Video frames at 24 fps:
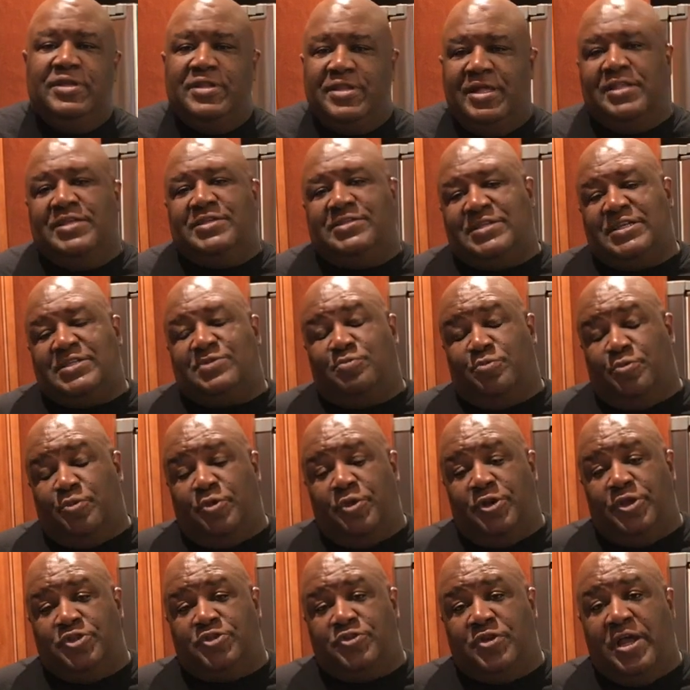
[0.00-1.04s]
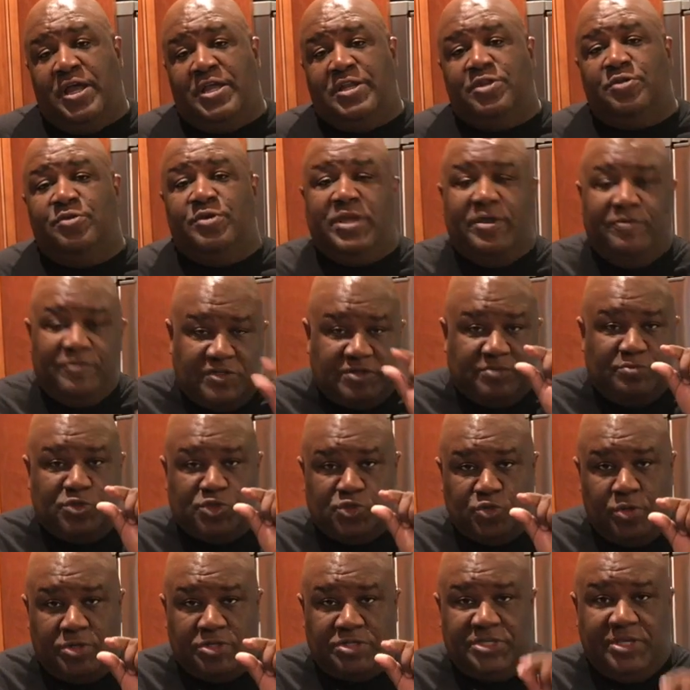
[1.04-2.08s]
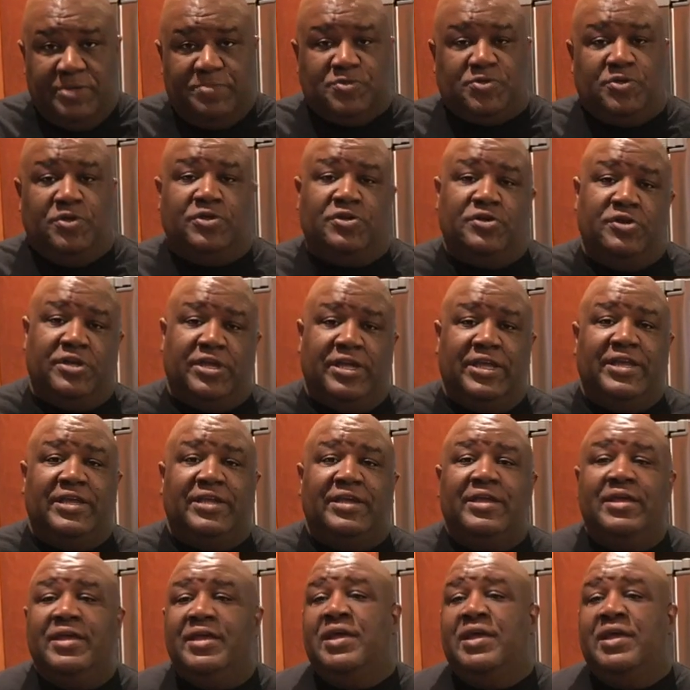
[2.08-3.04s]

At least that's what we're going to try and do, give you some short tips on cooking.